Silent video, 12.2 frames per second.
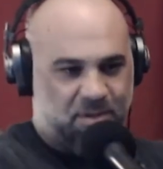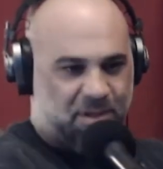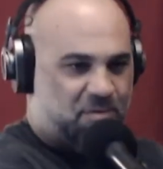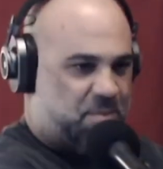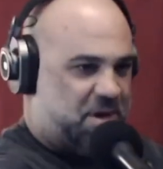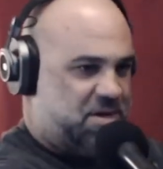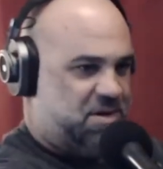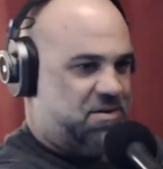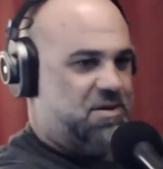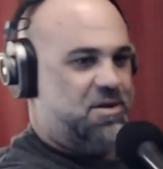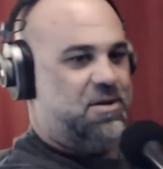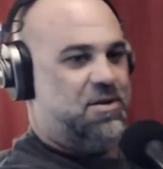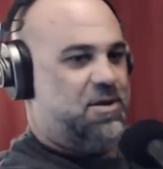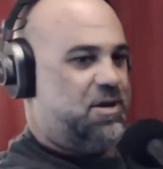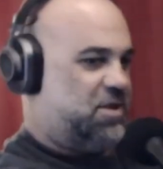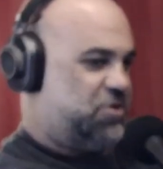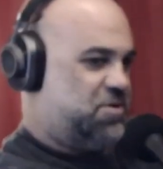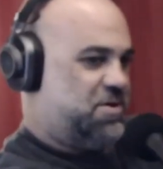lets you know how long,
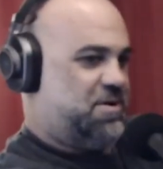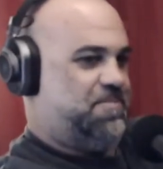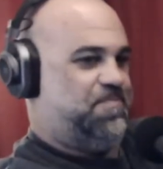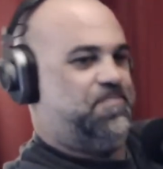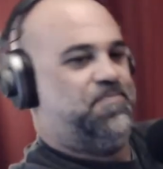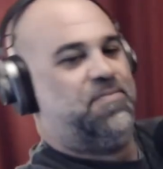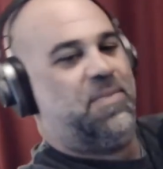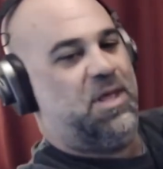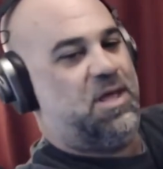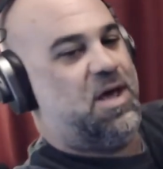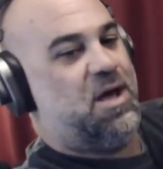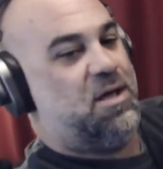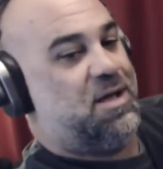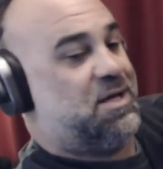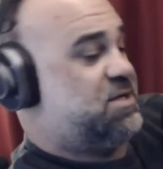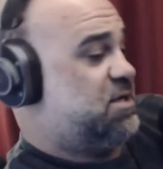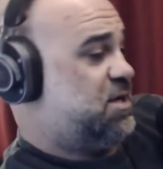how long until you die. Yeah, that's a,